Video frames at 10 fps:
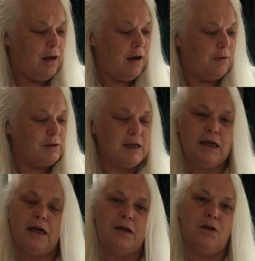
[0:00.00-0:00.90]
I was
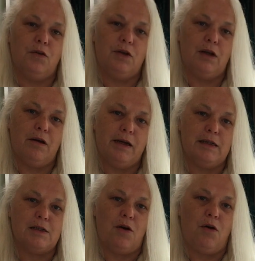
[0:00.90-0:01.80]
thinking along the
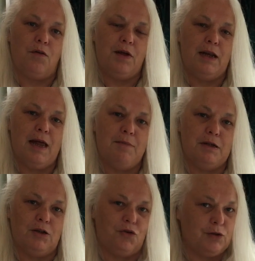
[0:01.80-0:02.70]
lines of a
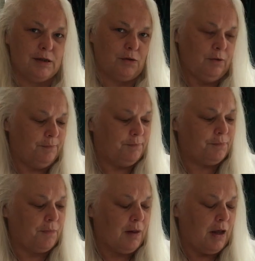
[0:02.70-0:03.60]
lemon drizzle.
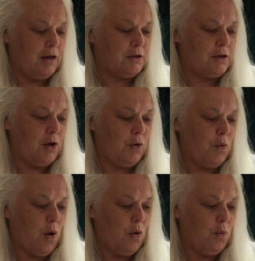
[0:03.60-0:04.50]
So
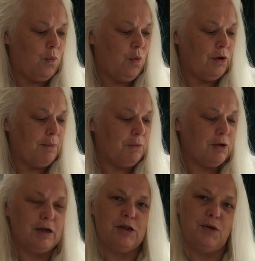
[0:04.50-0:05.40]
what I'm going
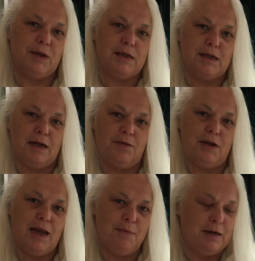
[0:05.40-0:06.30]
to do instead of the
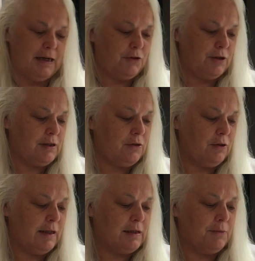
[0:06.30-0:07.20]
lemony drizzle
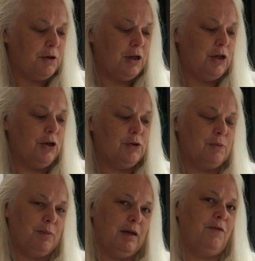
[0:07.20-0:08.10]
is I'm going to use a
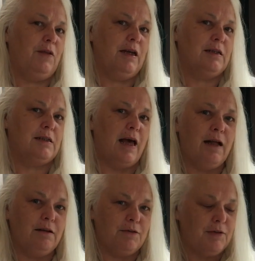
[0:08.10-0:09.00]
bit of this
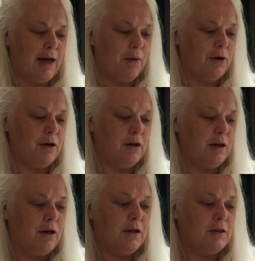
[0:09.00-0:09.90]
elderflower
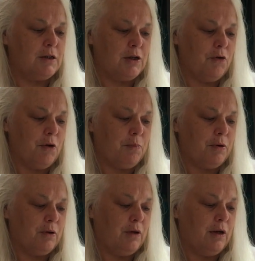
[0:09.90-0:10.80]
syrup
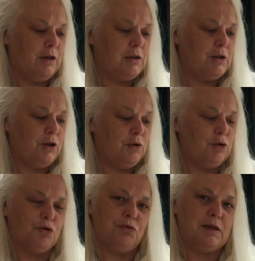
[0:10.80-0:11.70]
to
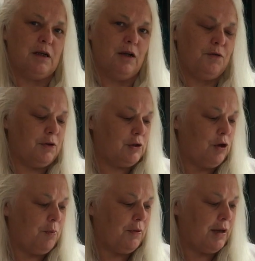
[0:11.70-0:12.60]
drizzle over the
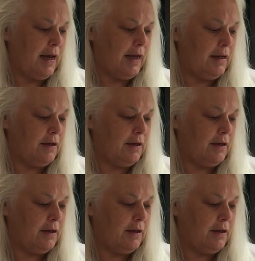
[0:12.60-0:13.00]
top of the cake.